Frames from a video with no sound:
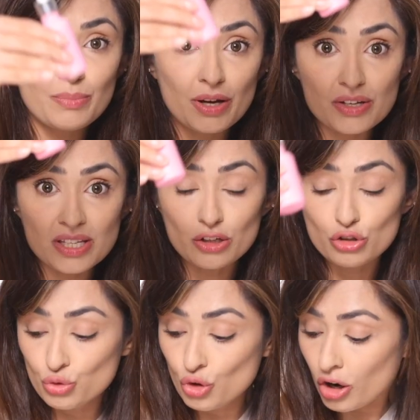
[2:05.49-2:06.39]
because I
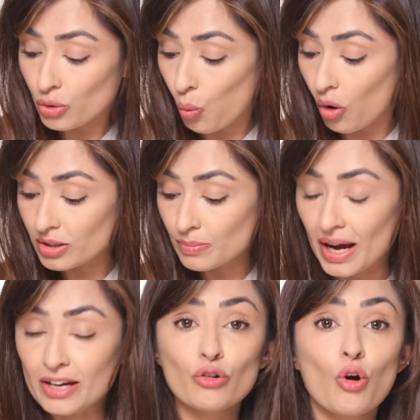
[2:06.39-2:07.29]
do not want
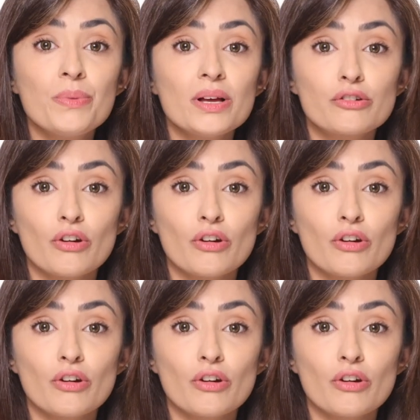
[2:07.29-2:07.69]
microbial